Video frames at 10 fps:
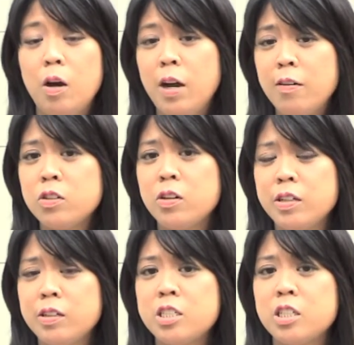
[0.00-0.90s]
after our
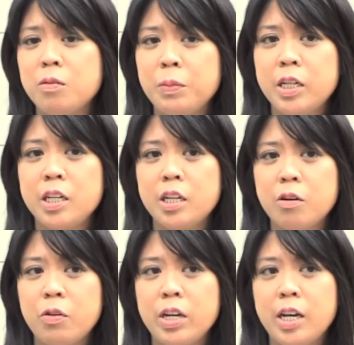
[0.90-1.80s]
initial
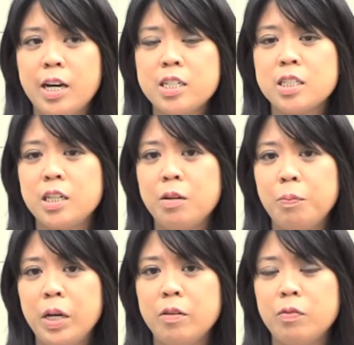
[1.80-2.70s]
meeting we actually
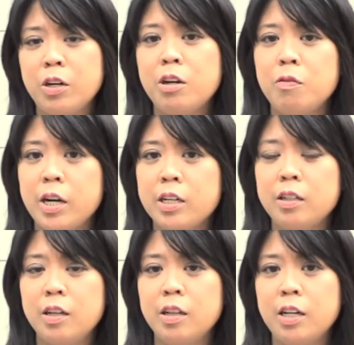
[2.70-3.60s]
met very
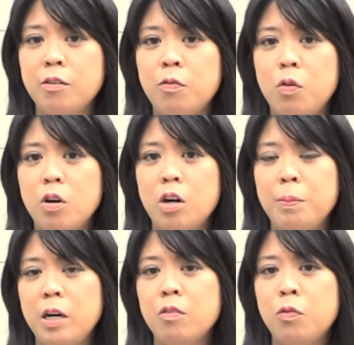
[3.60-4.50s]
regularly for
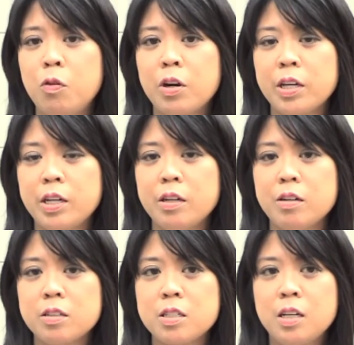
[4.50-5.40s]
about four
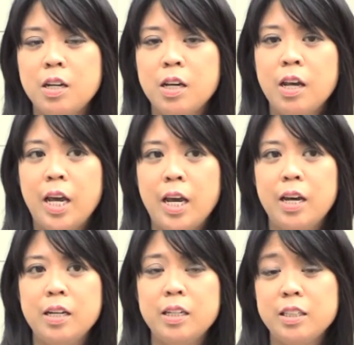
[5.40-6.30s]
years
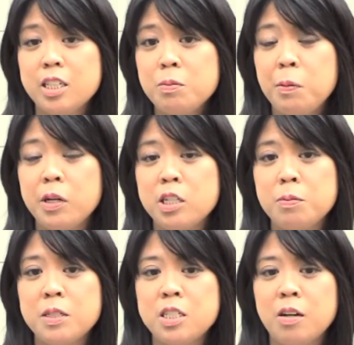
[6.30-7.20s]
and at this point, it's
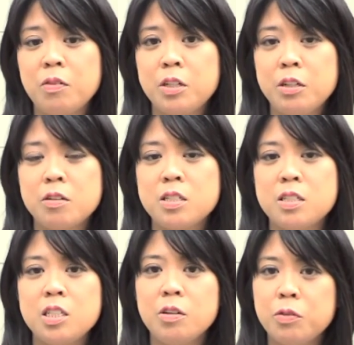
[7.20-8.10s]
been seven years.
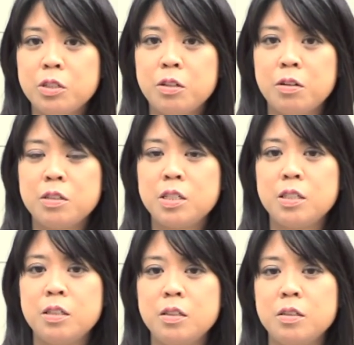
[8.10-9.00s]
Since I've returned
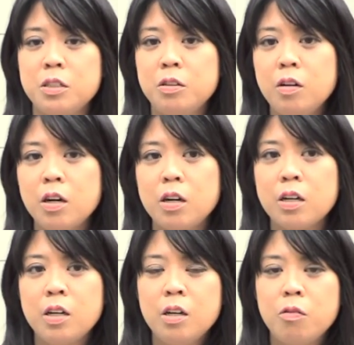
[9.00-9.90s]
to New York,
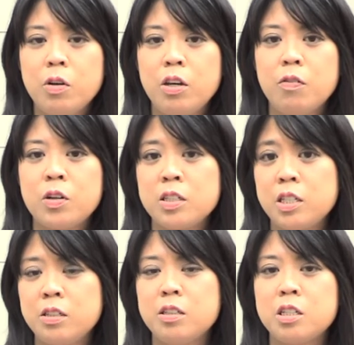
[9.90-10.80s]
we've
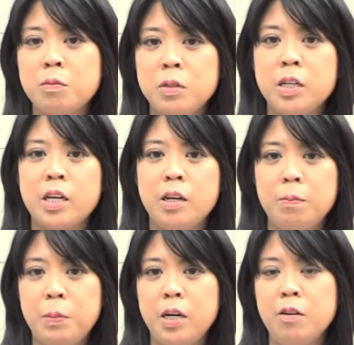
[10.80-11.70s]
continued to communicate
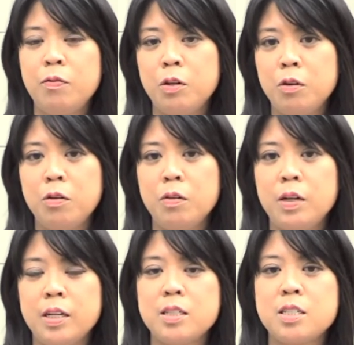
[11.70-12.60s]
by phone
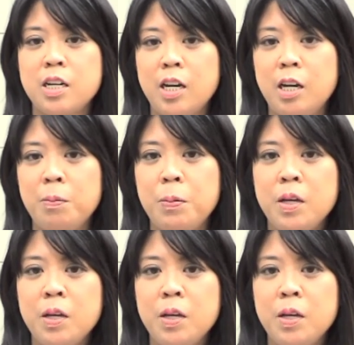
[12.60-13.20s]
and Skype.